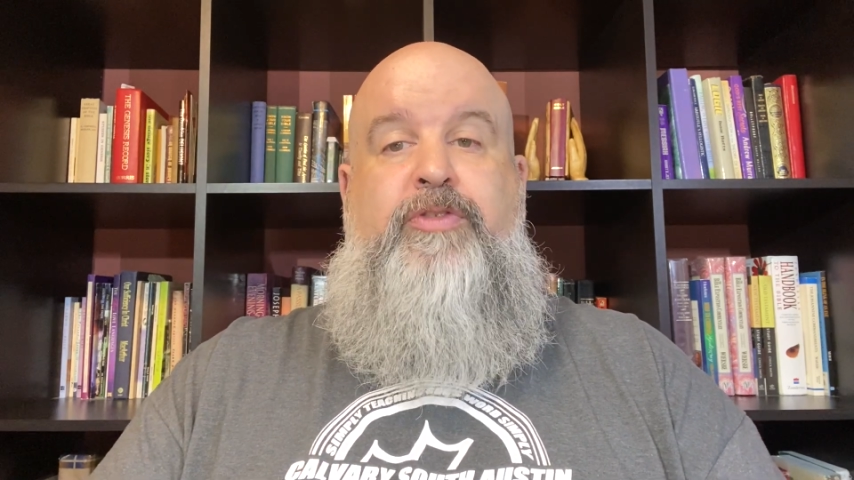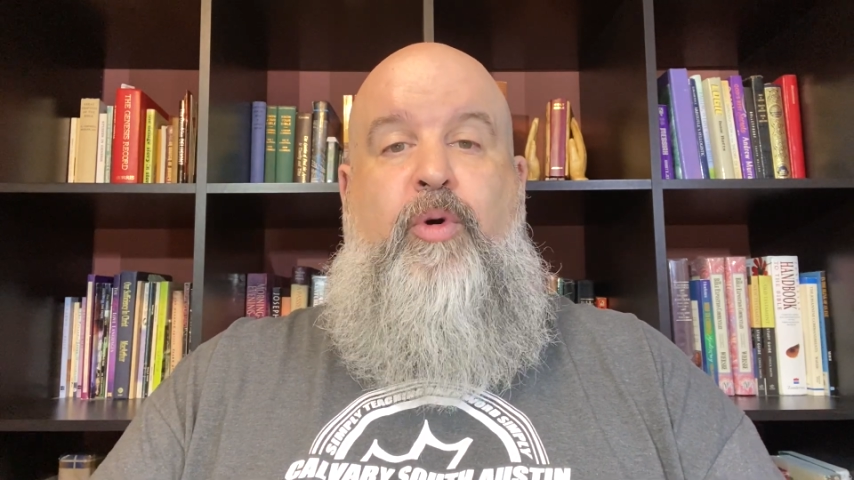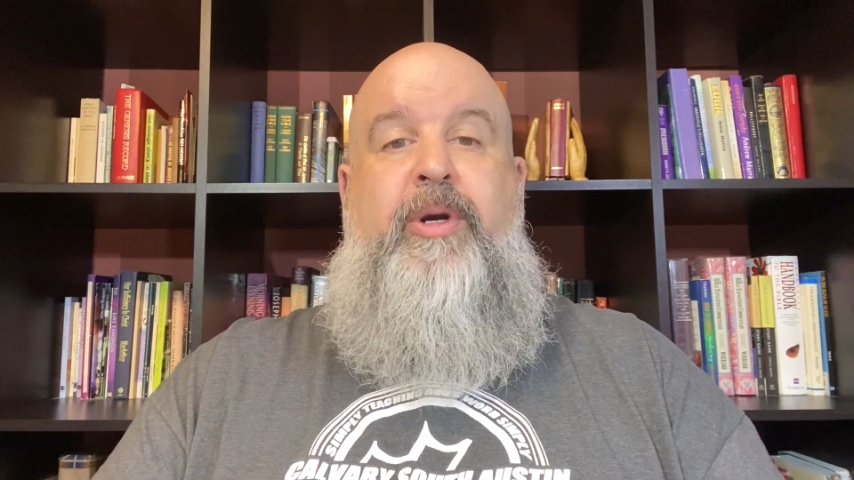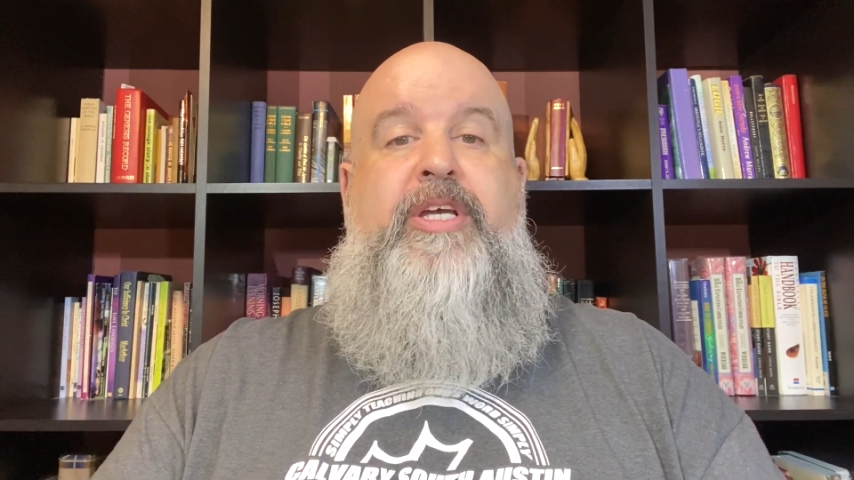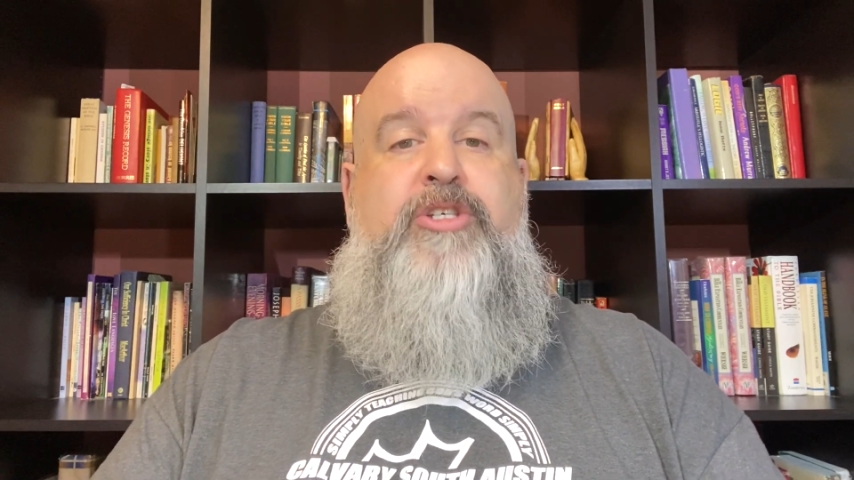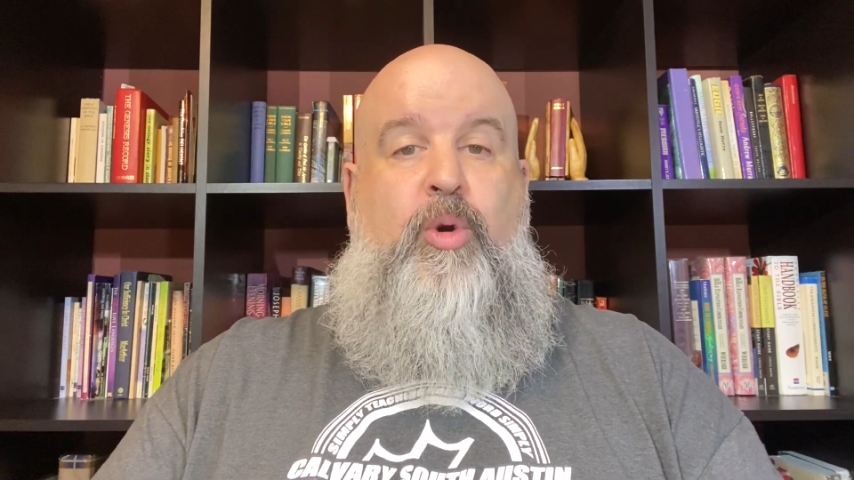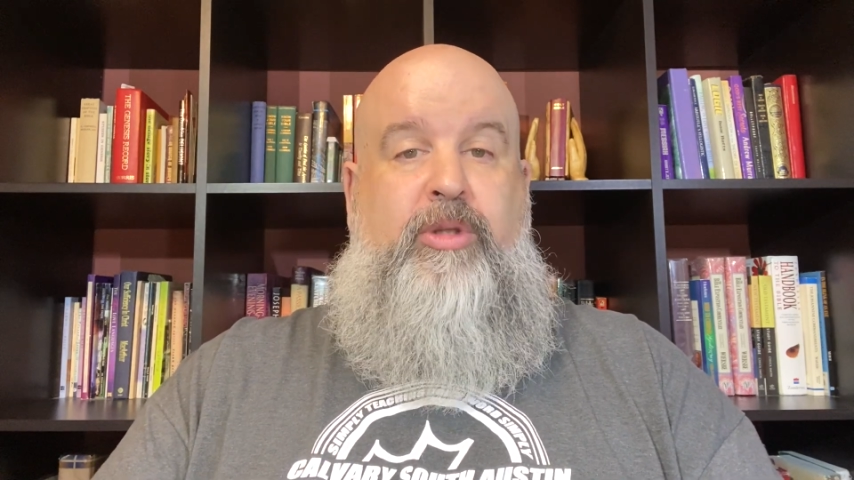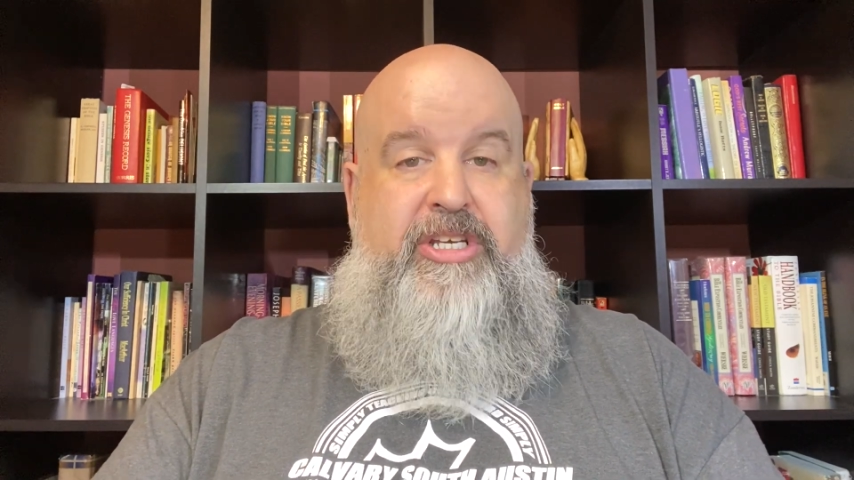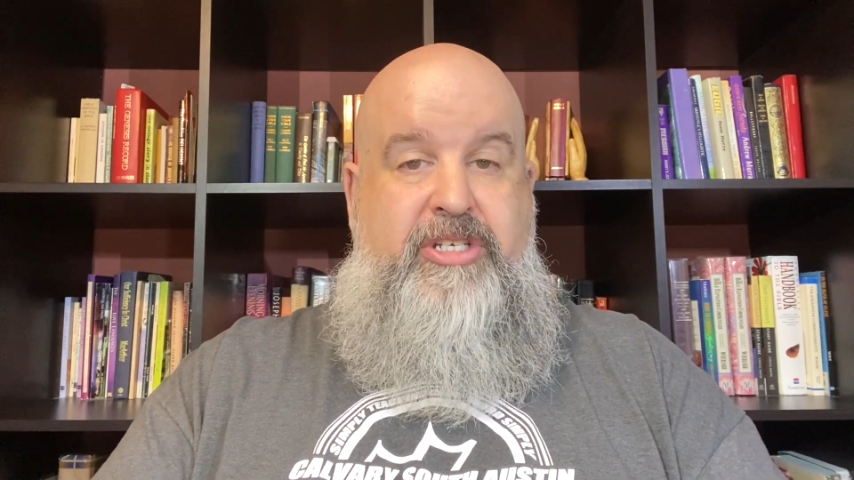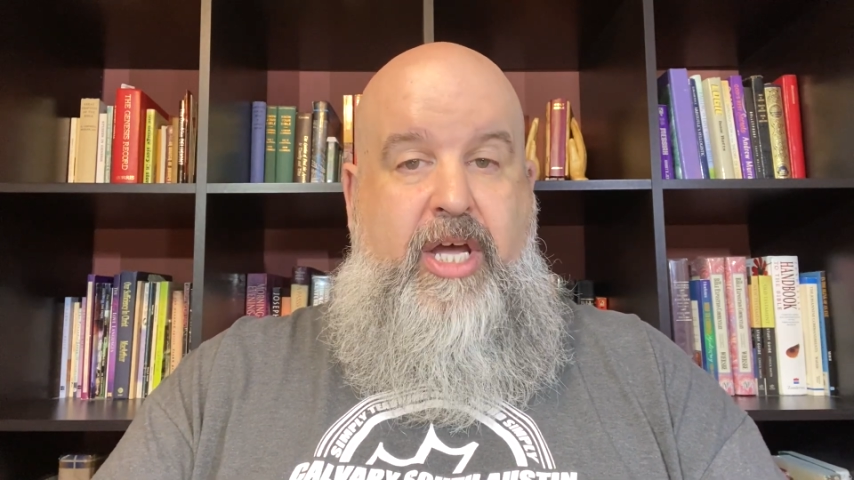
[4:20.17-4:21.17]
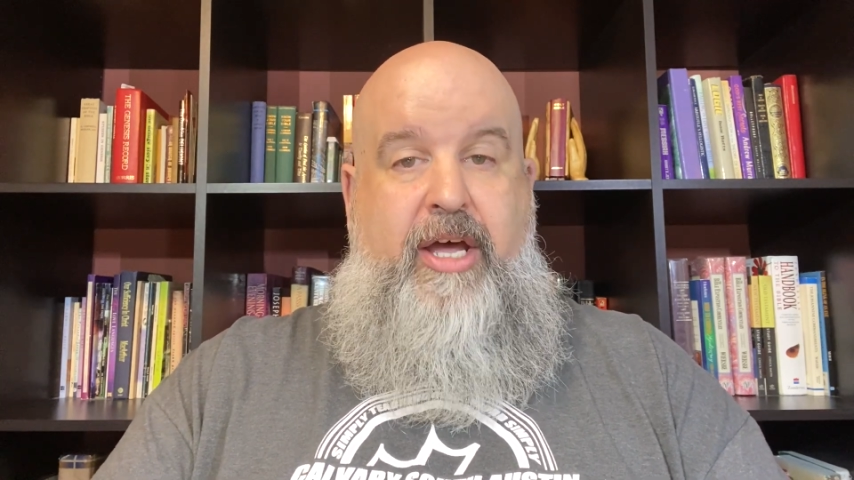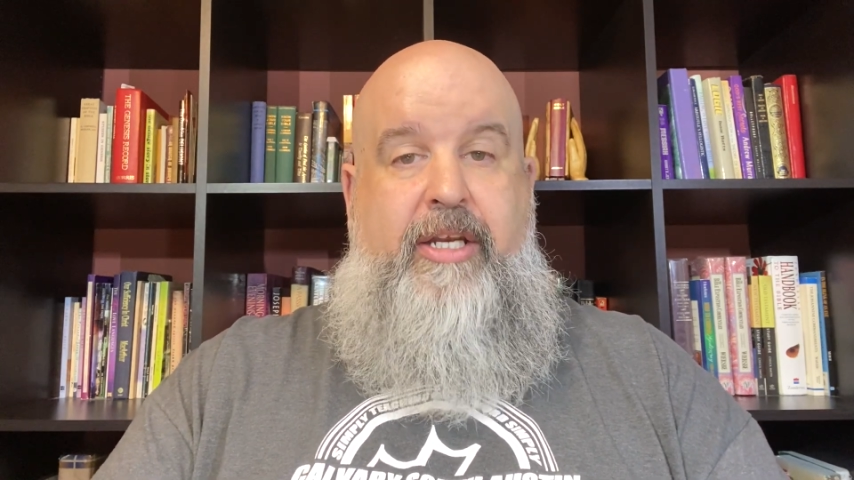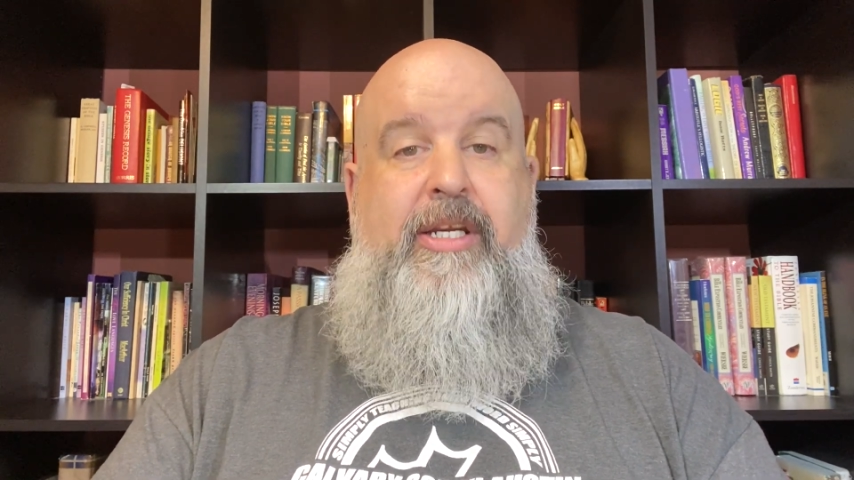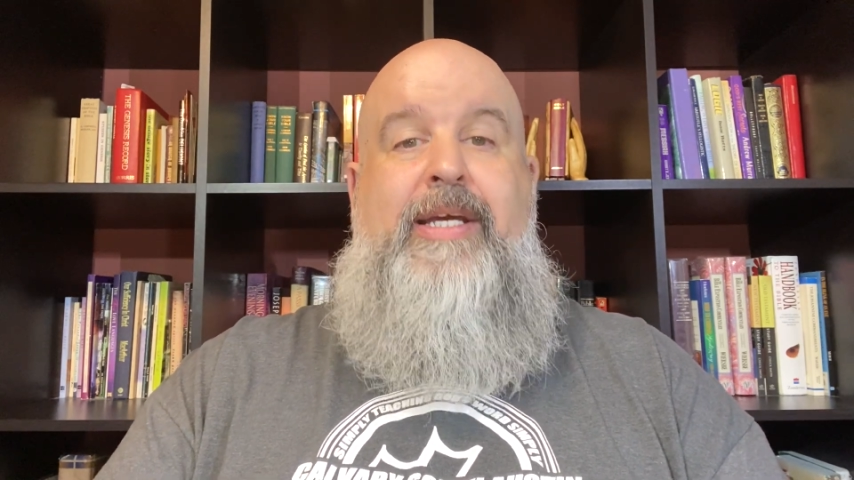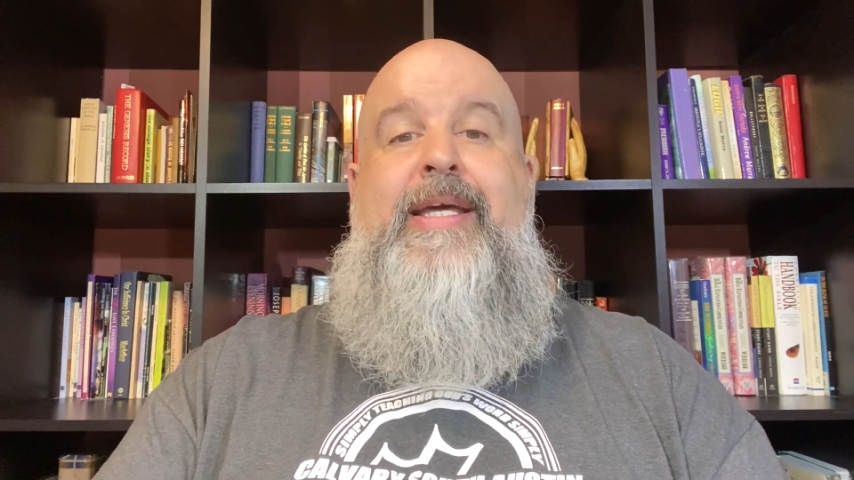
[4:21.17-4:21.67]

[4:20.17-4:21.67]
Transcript: for his only son,